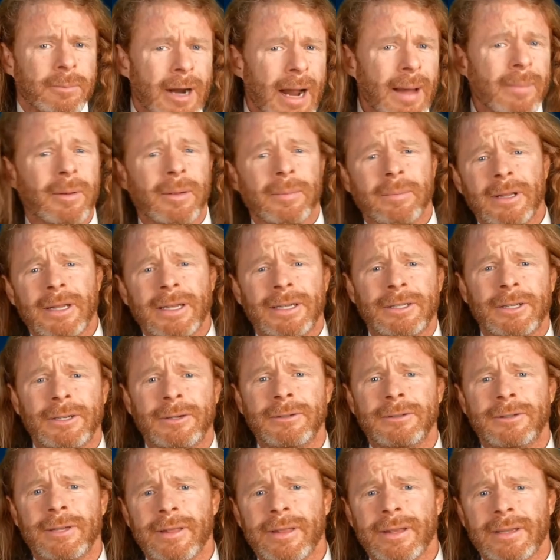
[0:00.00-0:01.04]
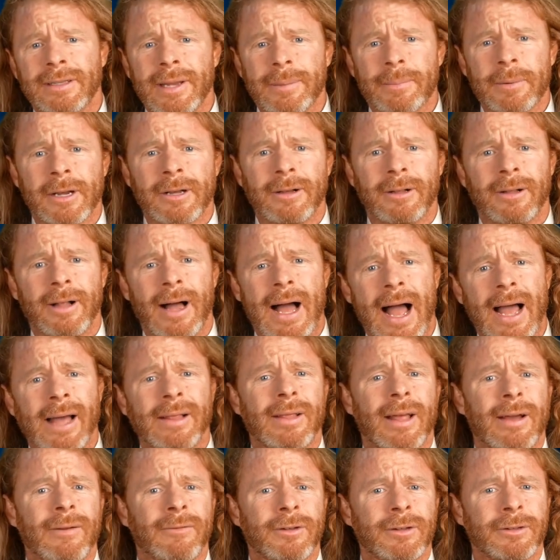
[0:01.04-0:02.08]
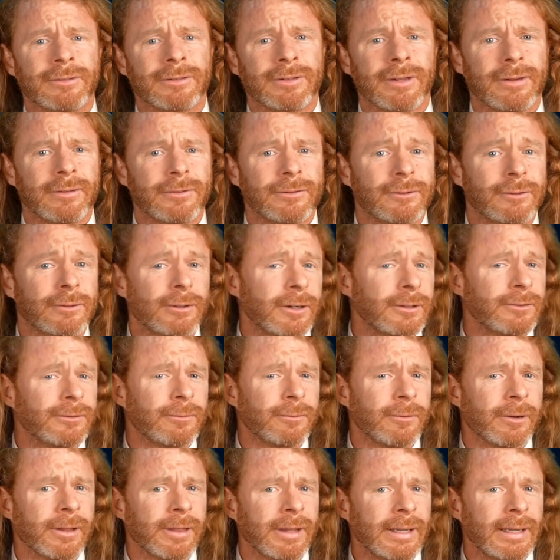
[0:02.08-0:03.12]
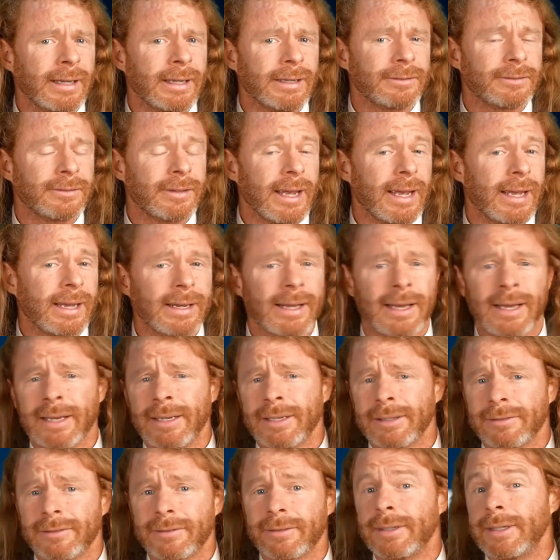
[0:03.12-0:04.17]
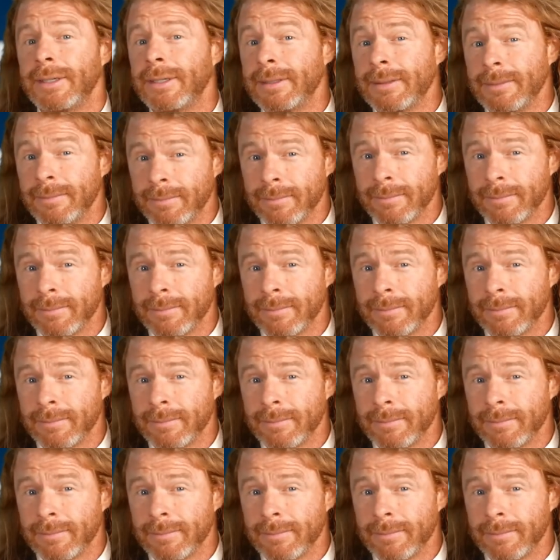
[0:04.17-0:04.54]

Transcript: probably due to the typical high levels of trustworthiness and honesty.